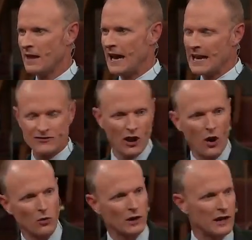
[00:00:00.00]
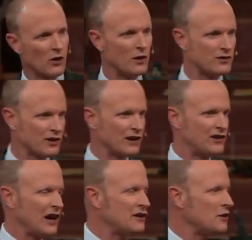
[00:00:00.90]
and it's only going to
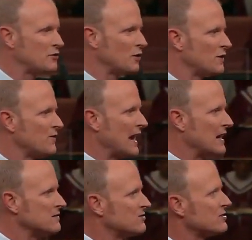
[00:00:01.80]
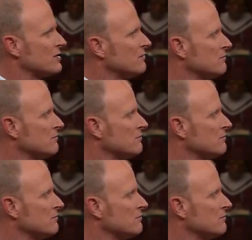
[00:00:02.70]
continue to advance.